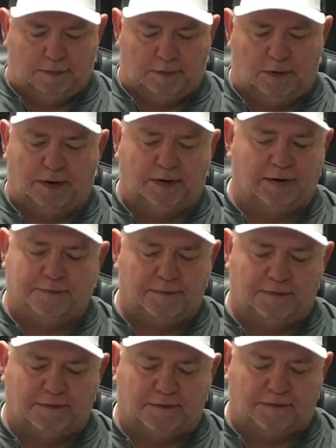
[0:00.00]
The only
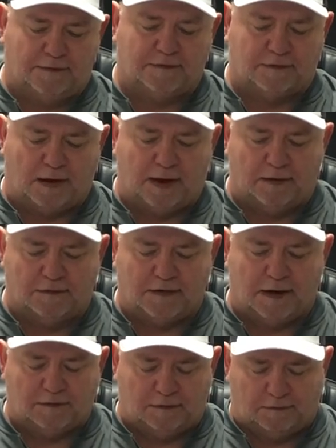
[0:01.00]
difference is this slider is
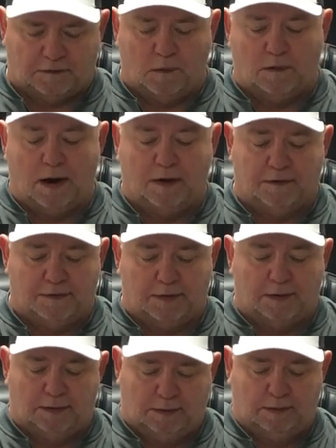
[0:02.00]
actually sewn onto
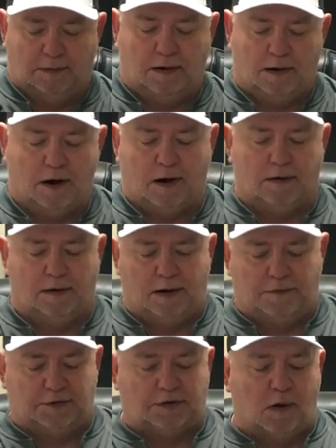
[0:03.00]
the heart,
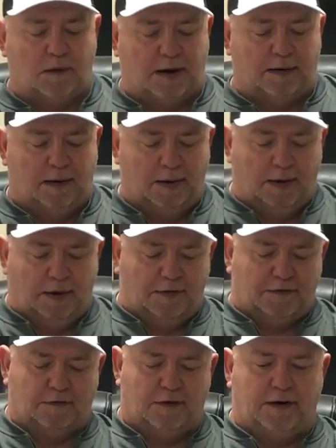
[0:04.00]
uh, the donut.
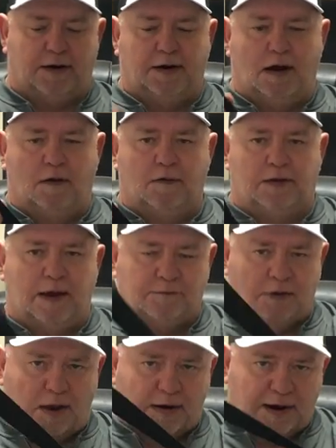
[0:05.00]
So there you go. You
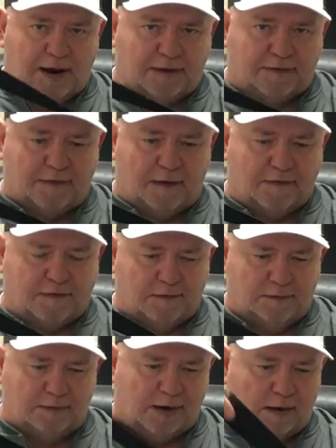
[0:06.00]
have a lot of excess.
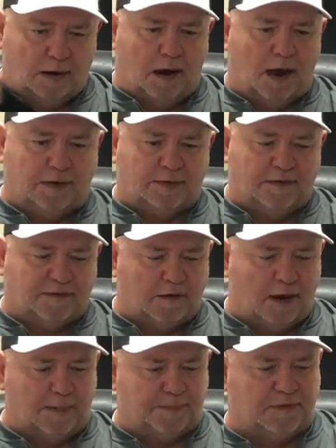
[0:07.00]
Now to lock this
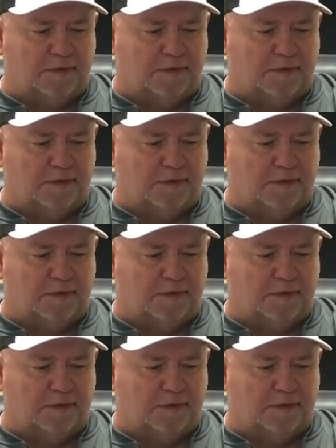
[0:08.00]
up.